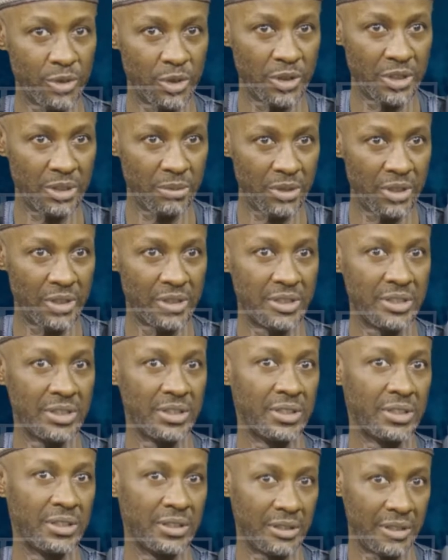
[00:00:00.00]
talked about
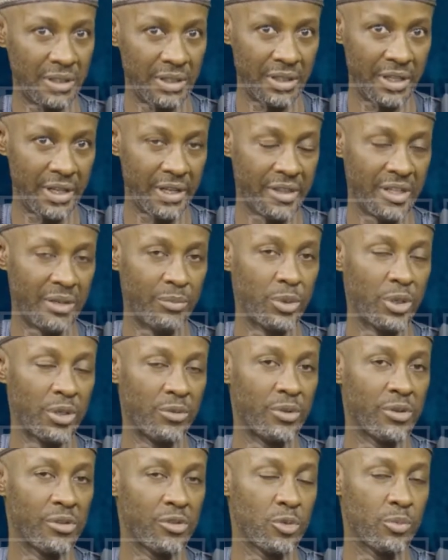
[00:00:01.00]
uh, the, the example
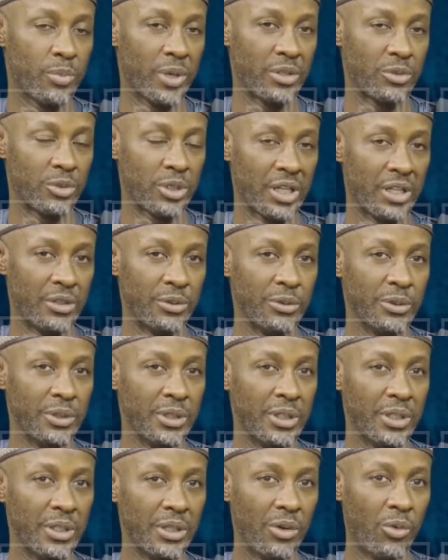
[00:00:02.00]
of the Super Tucano,
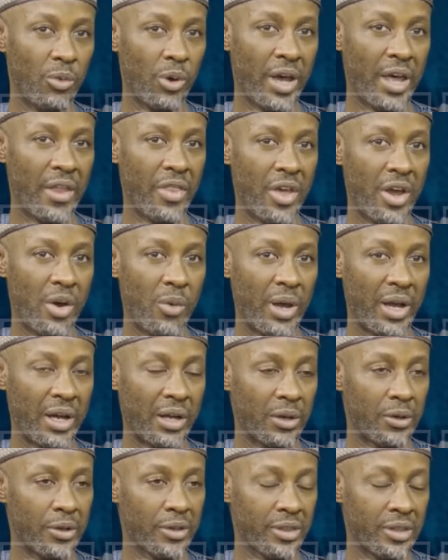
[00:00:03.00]
mm. where there were
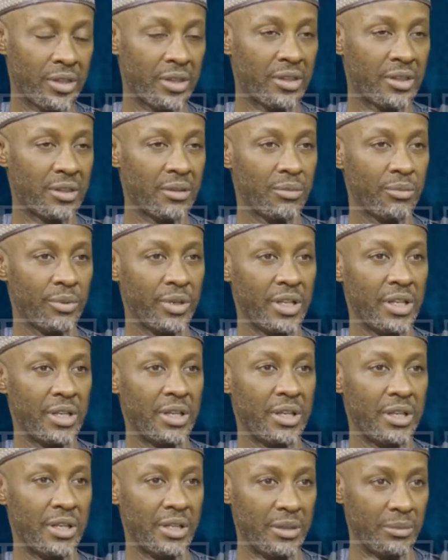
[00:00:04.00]
clauses
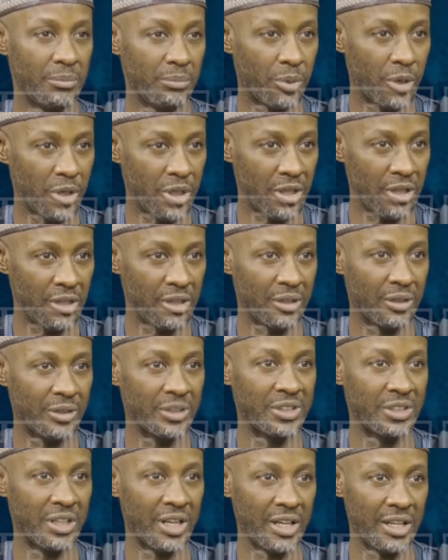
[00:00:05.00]
within mm. the purchase
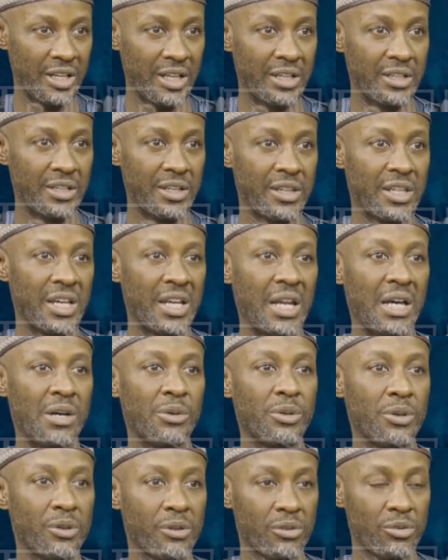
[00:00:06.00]
contract that
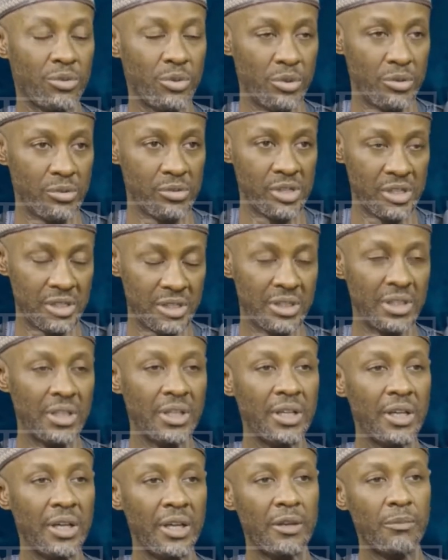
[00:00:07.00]
disallowed mm. us to use it
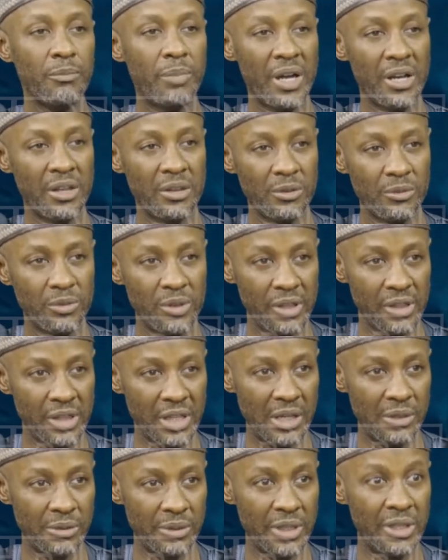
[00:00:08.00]
in parts of the
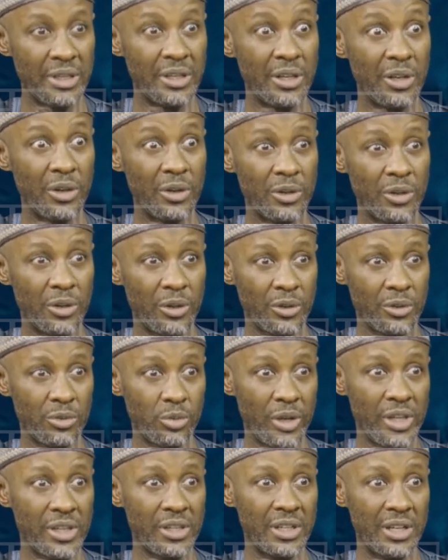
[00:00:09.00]
south, in the north,
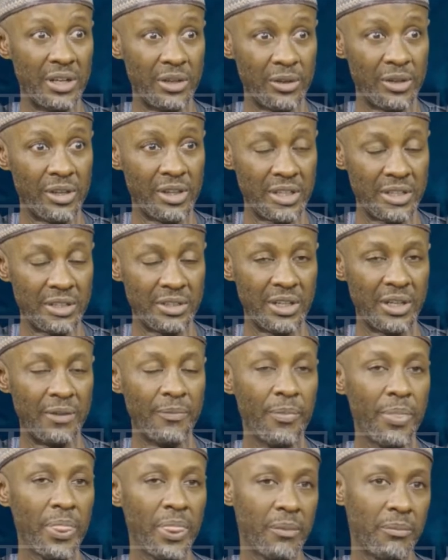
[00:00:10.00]
northwest, northwest and north central.
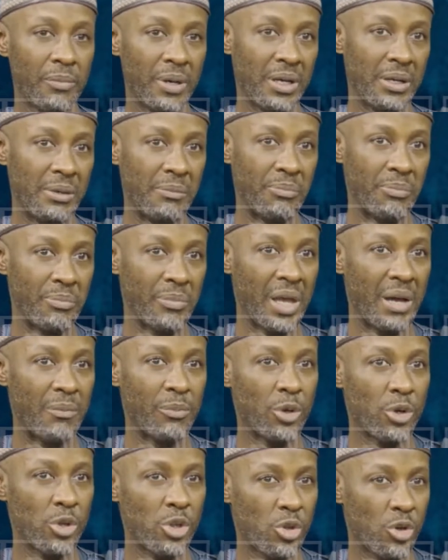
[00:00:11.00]
Mm. Um, I'm
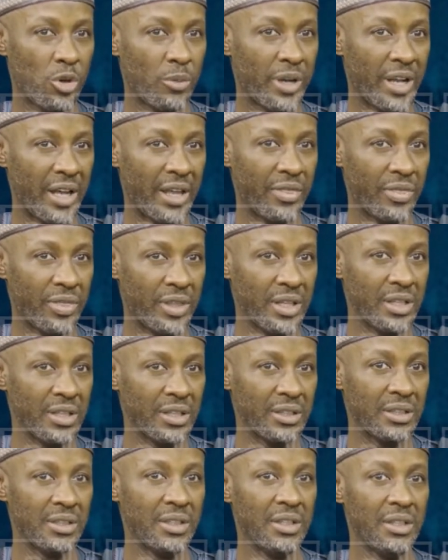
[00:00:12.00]
not sure, but I think